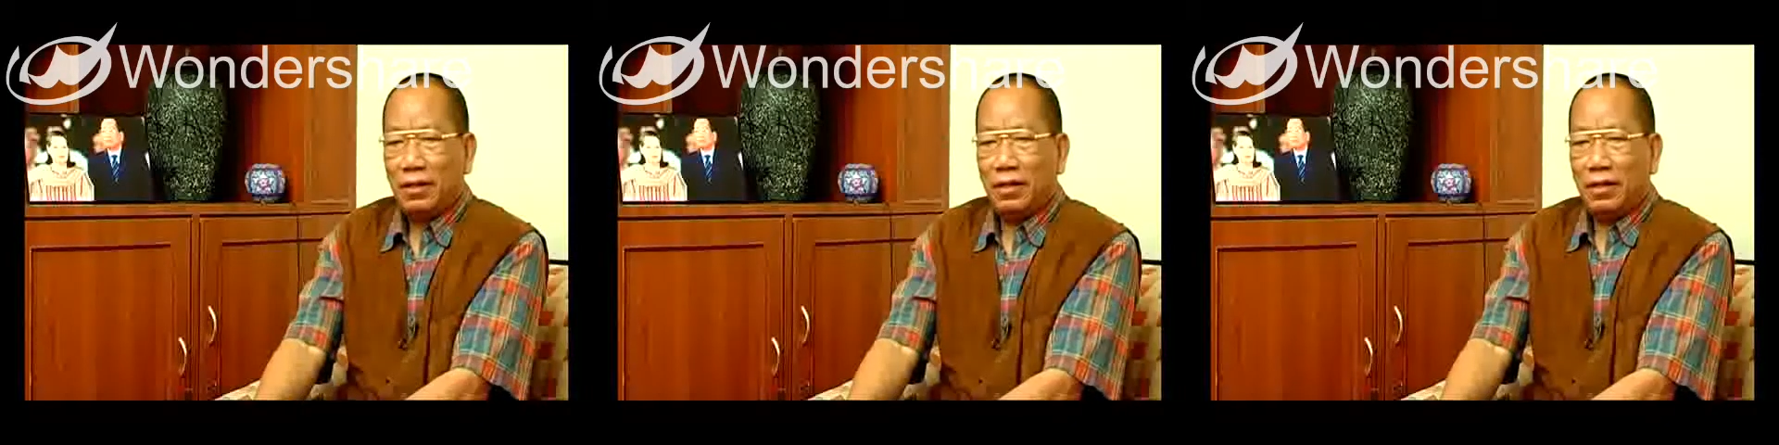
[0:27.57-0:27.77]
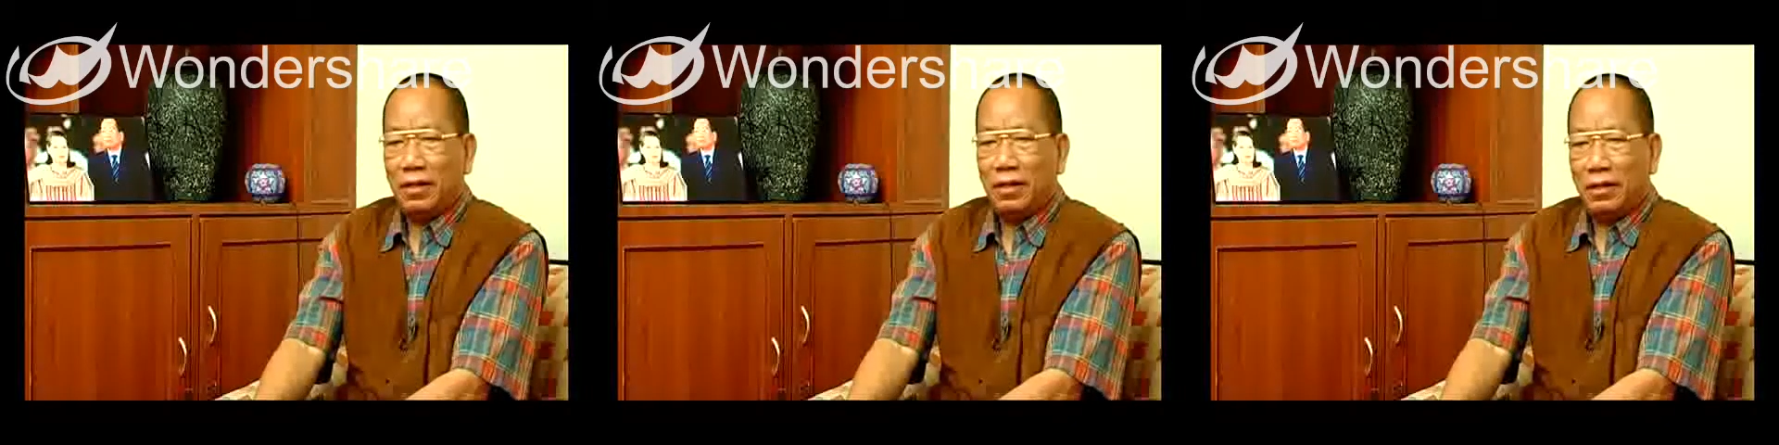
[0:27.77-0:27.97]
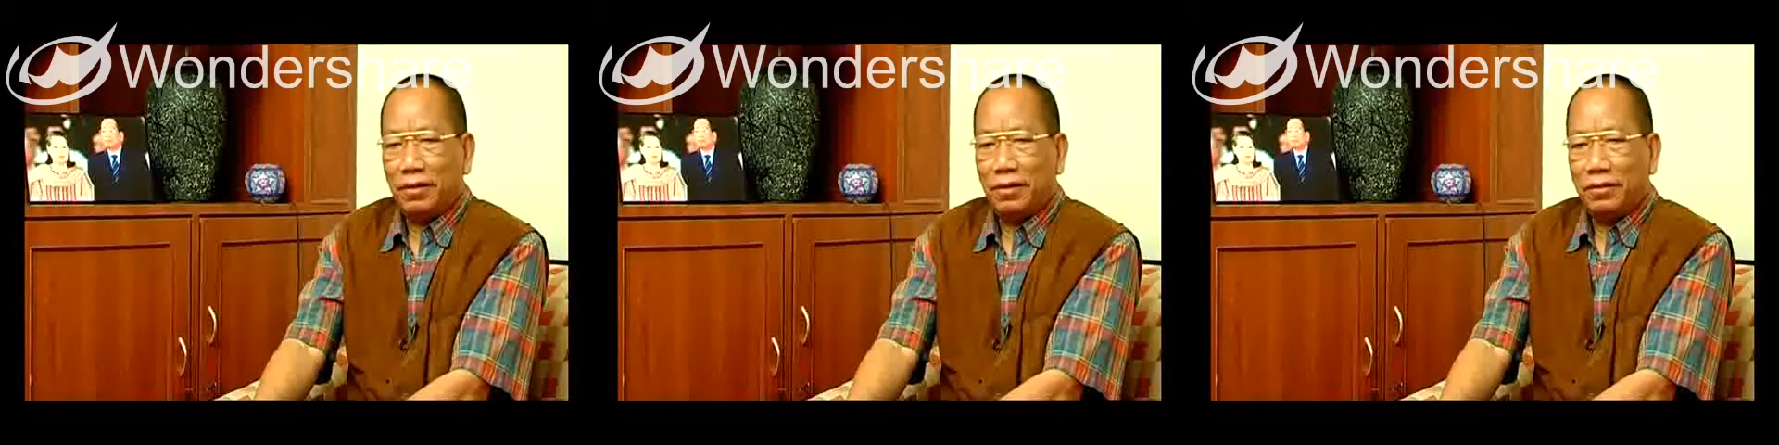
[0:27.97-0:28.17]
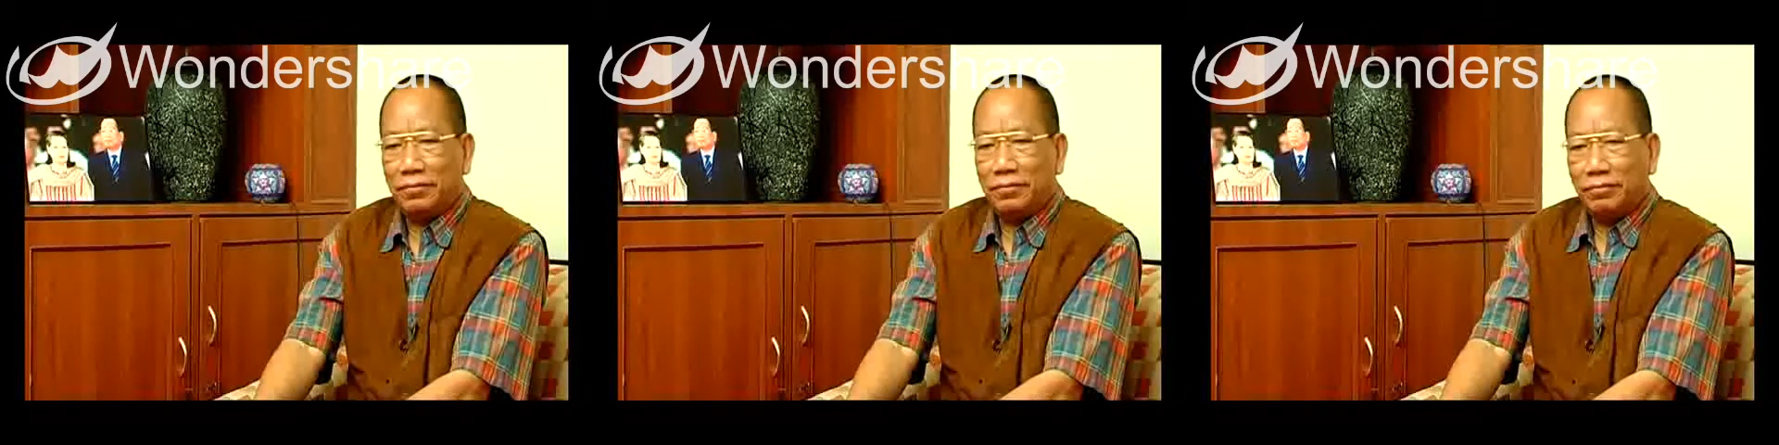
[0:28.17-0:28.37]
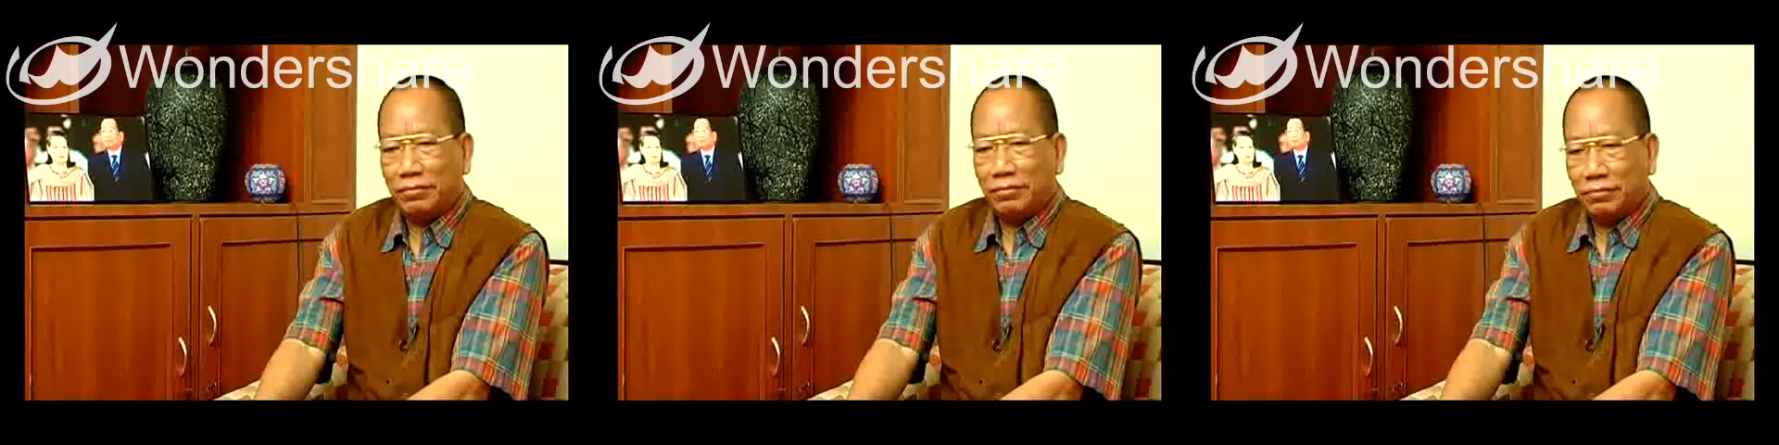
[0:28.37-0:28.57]

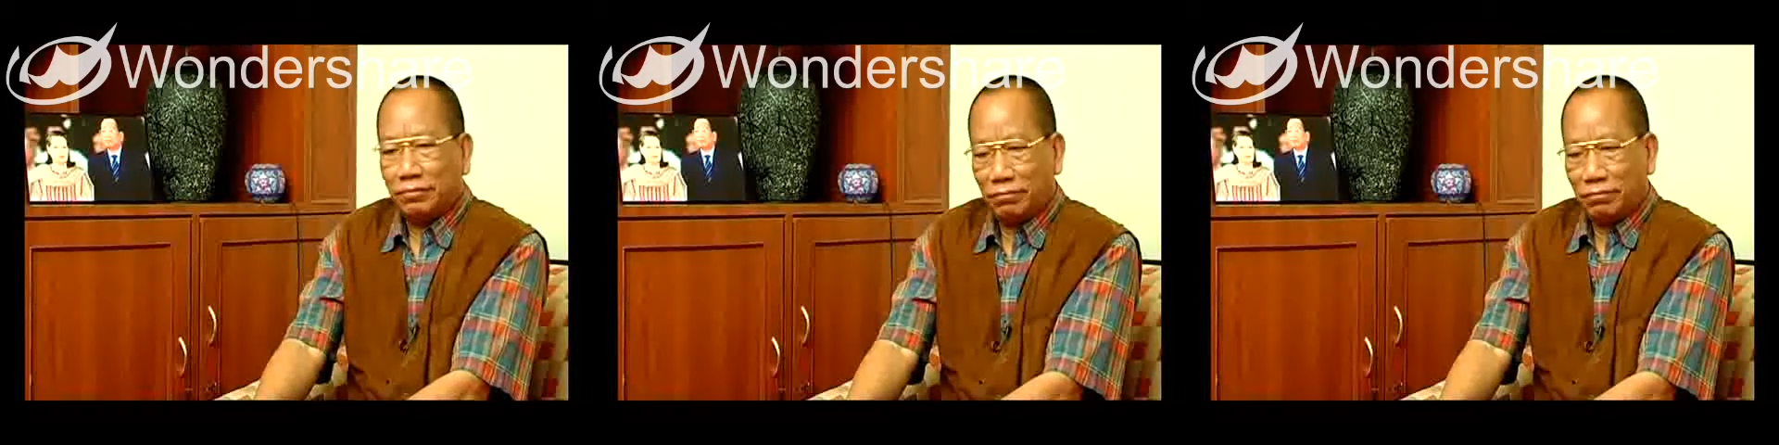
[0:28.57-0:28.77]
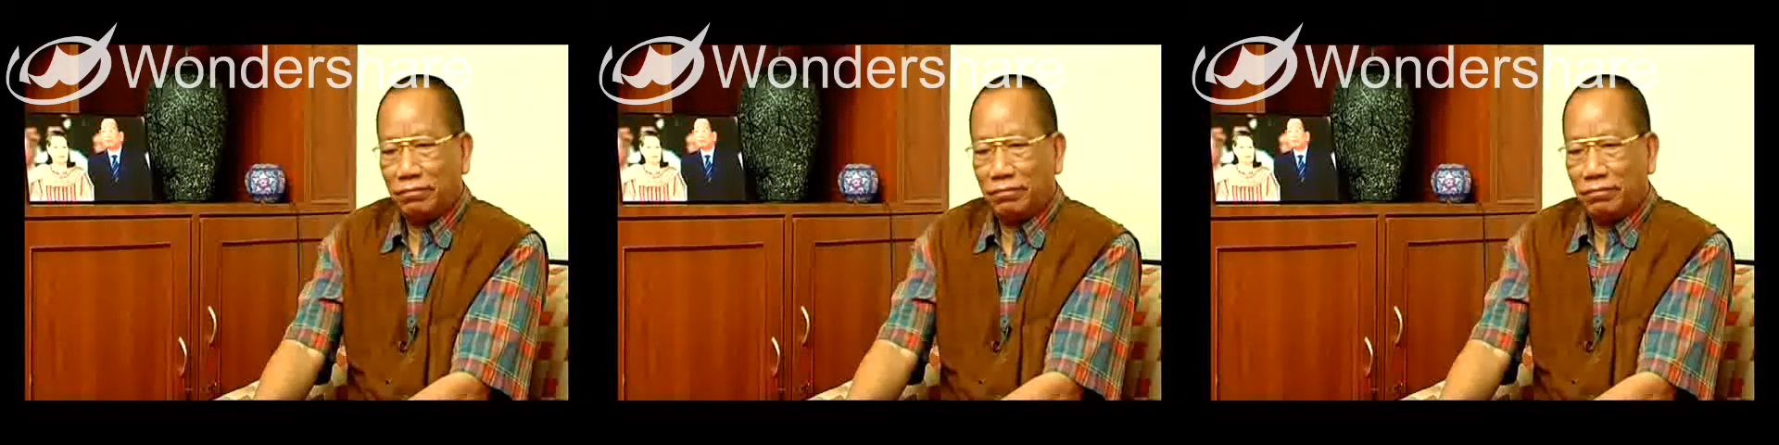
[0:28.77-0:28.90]
um,